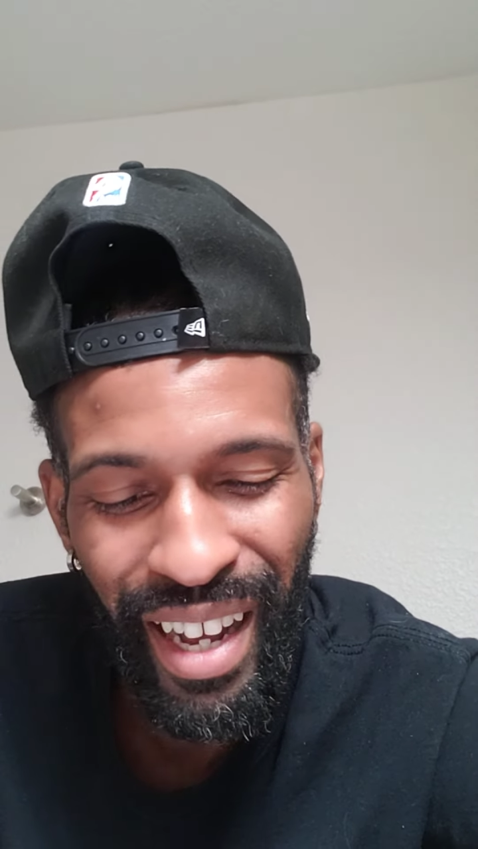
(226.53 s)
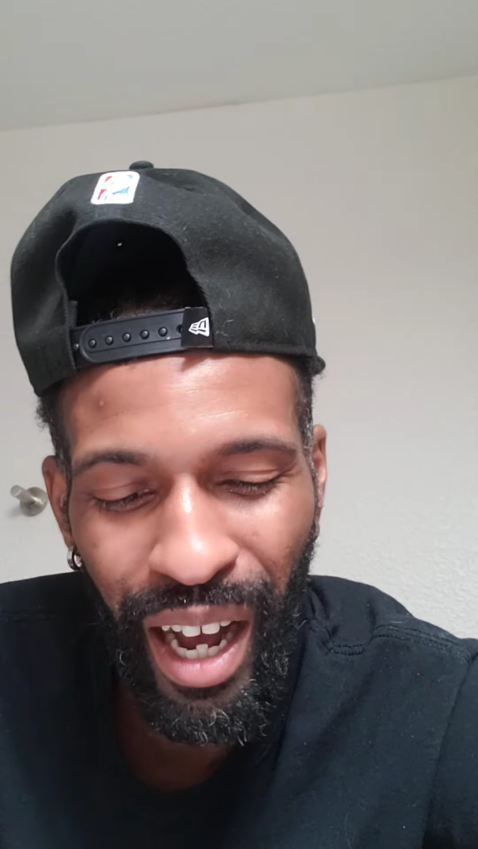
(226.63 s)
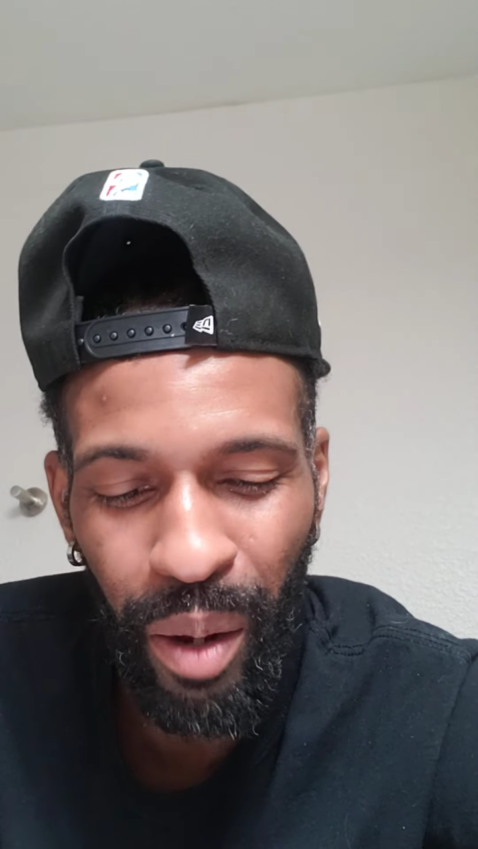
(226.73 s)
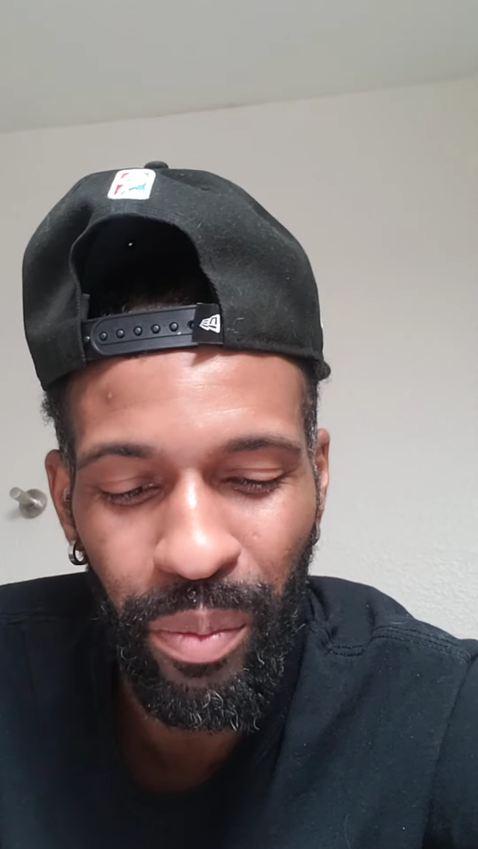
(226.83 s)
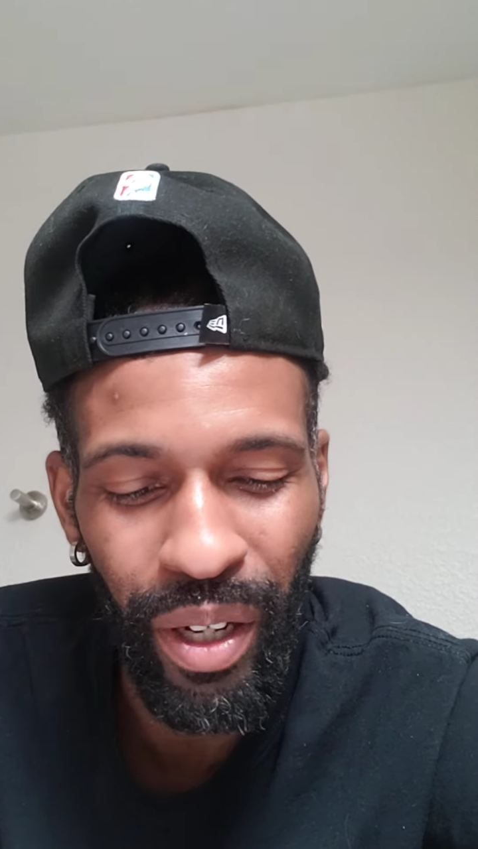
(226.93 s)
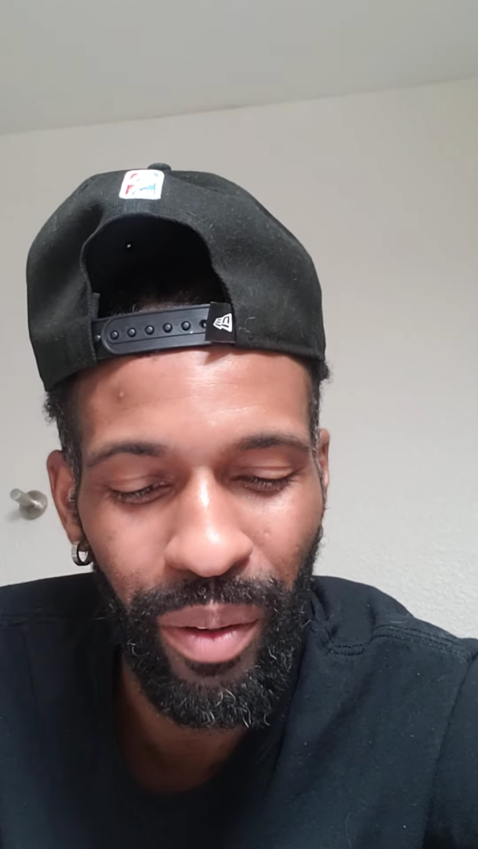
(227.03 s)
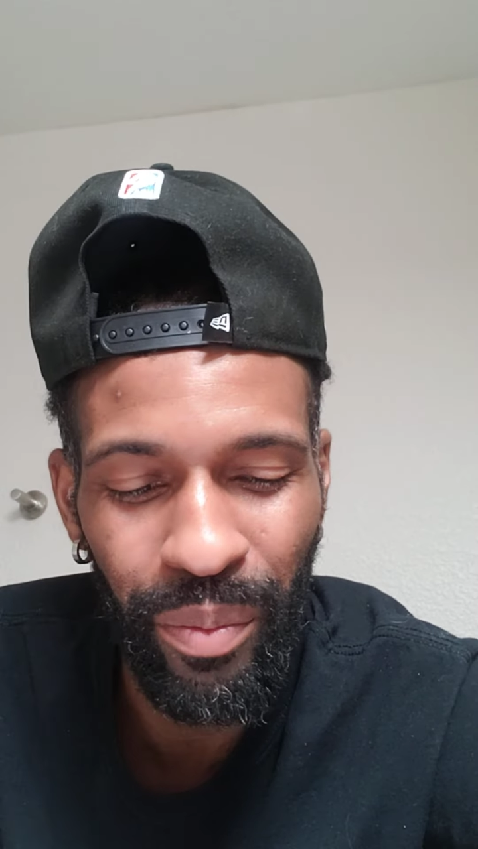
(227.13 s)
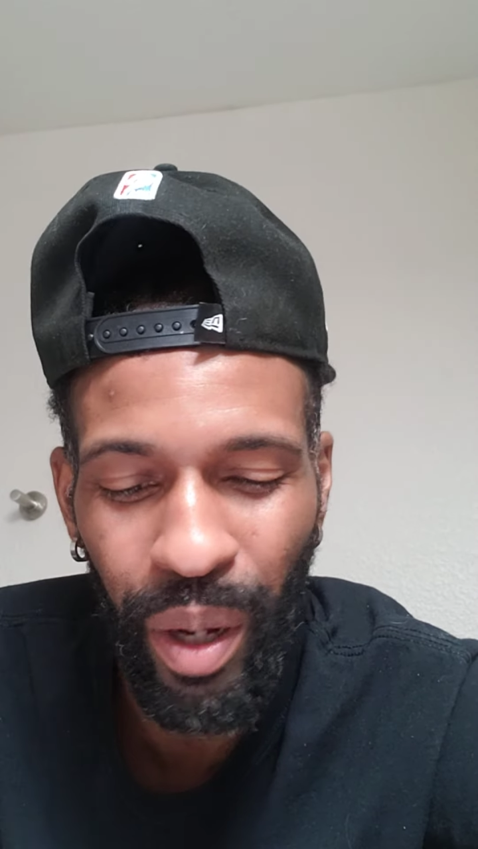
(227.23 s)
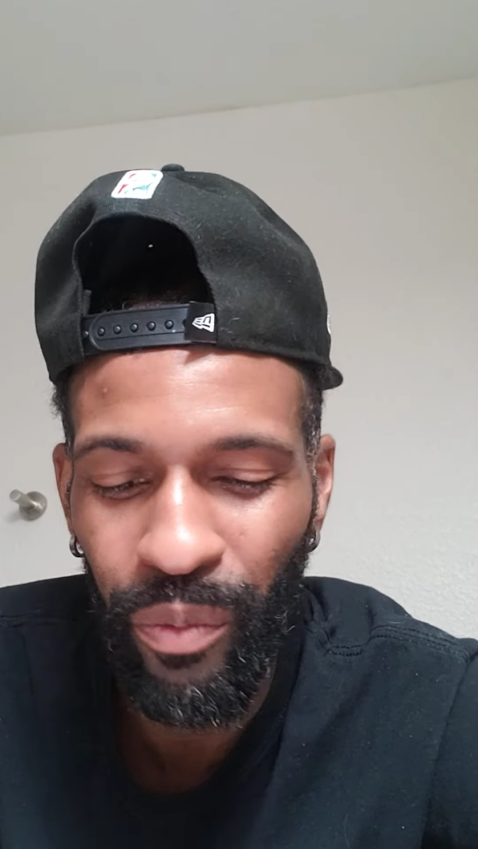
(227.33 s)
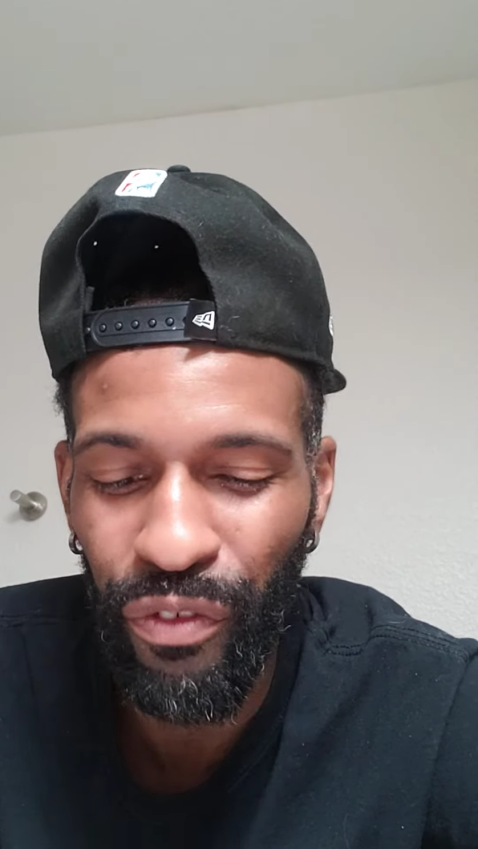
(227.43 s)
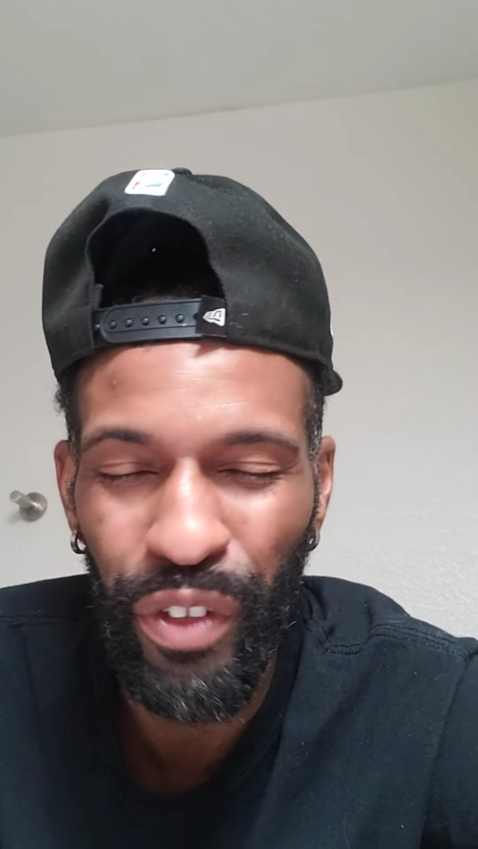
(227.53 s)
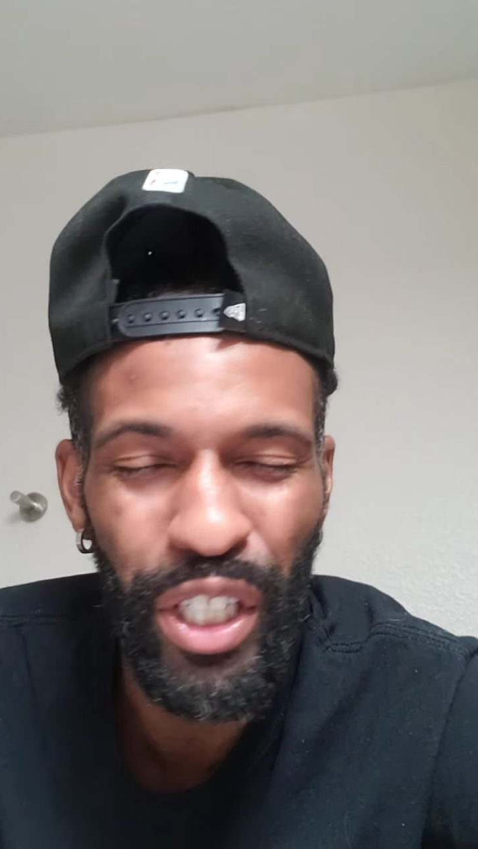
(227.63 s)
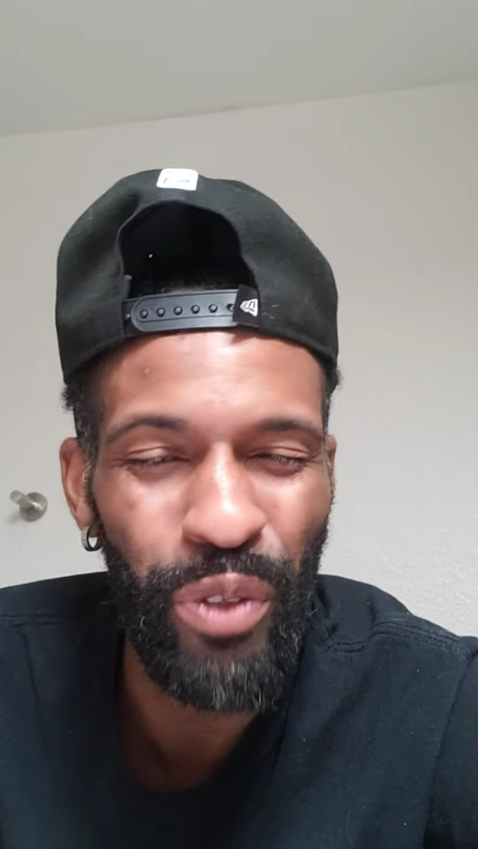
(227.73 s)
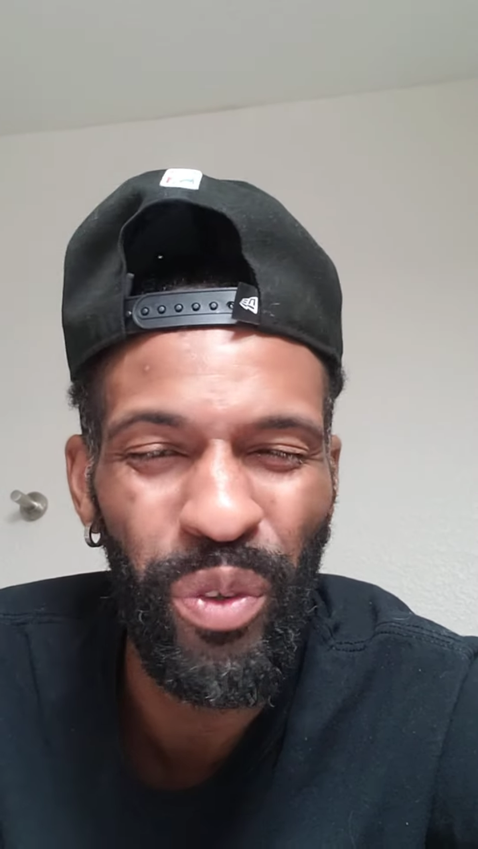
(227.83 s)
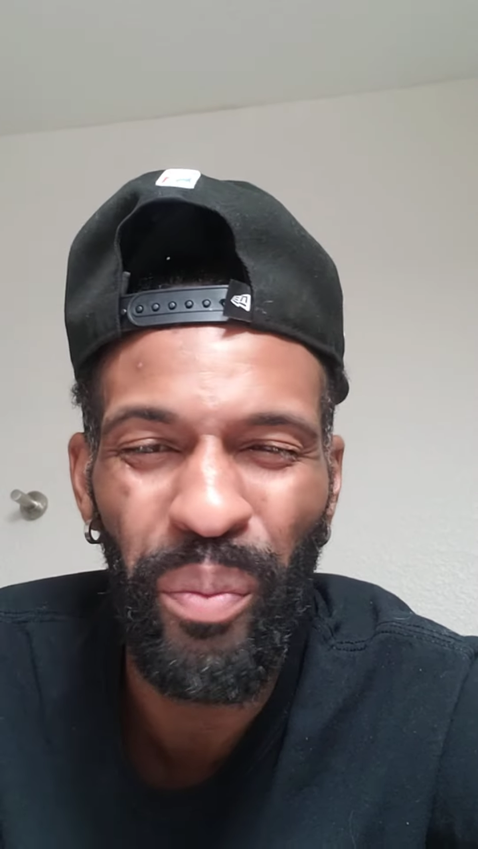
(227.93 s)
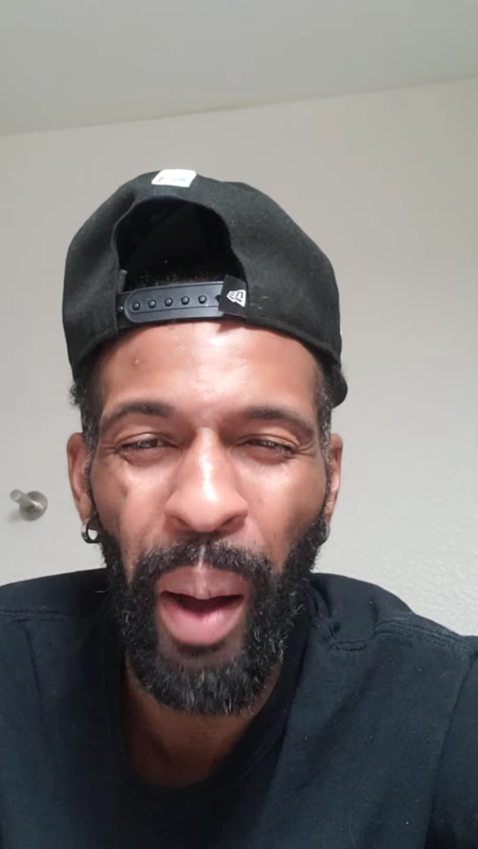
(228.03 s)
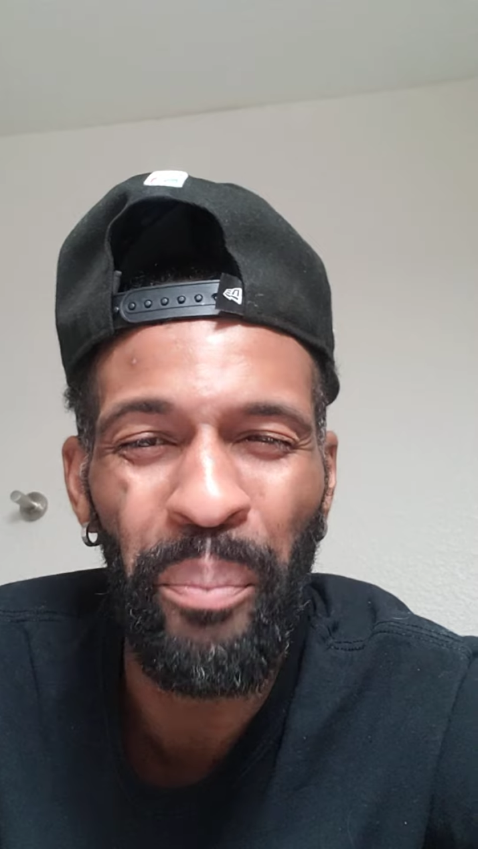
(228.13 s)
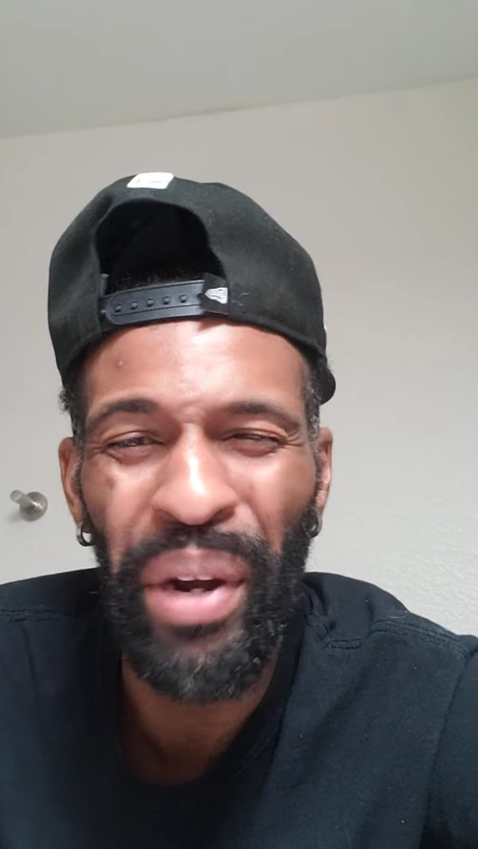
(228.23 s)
I'm fishing with my